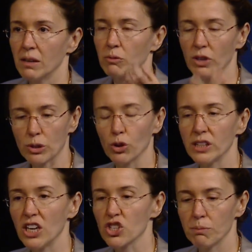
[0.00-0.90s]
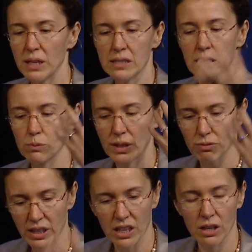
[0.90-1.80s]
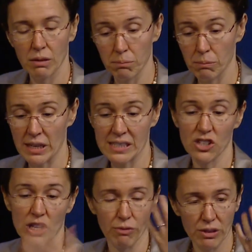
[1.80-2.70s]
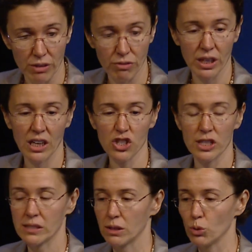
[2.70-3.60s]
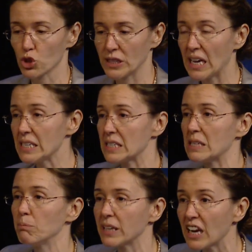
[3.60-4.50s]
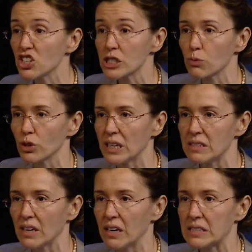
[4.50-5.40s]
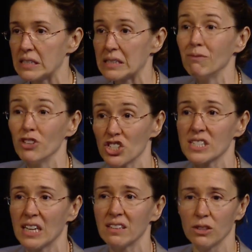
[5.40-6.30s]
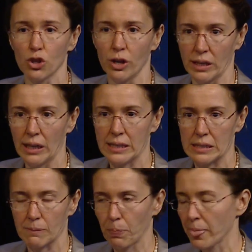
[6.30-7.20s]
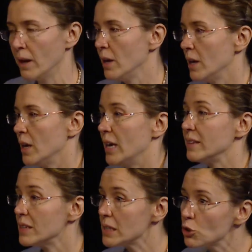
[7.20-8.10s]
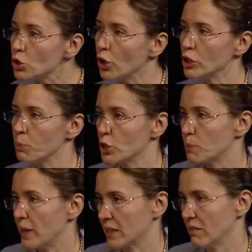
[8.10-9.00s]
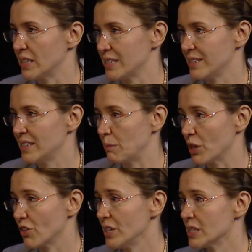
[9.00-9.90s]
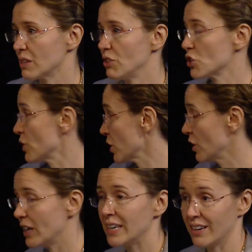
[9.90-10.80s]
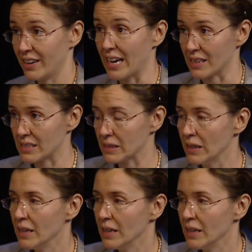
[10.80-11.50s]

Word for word: What contagion means is what essentially what one financial institution does has implications for the entire system, which is not internalized. And there's a third perspective on systemic risk, which we're going to hear next.